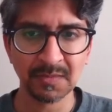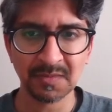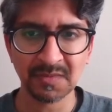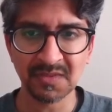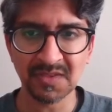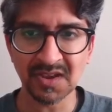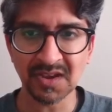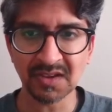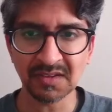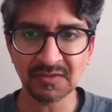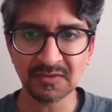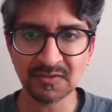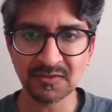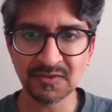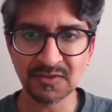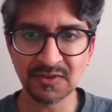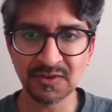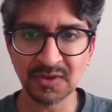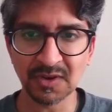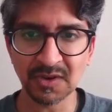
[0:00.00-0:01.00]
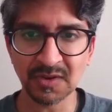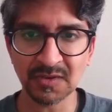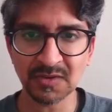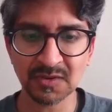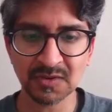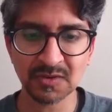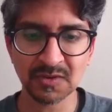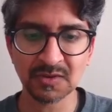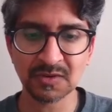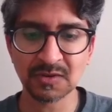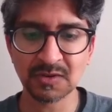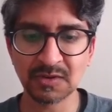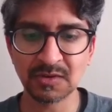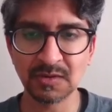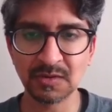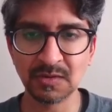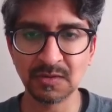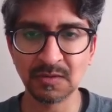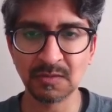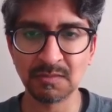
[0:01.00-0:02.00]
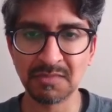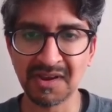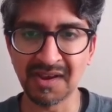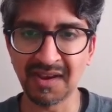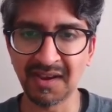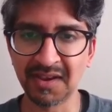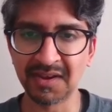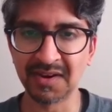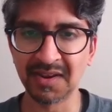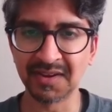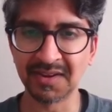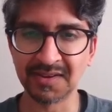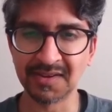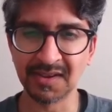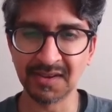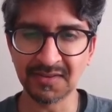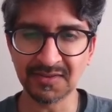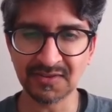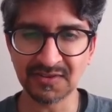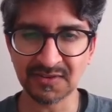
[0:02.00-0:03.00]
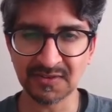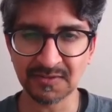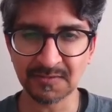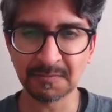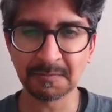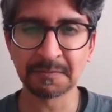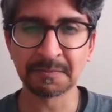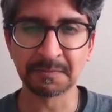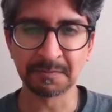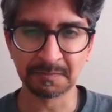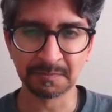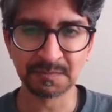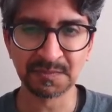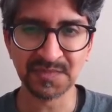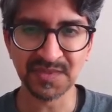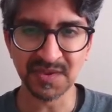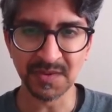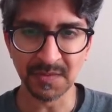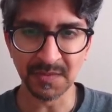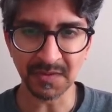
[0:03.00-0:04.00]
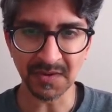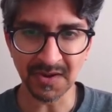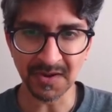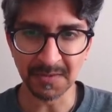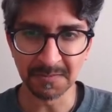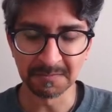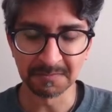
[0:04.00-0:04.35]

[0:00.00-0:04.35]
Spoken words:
That's just too bad, I guess. Okay.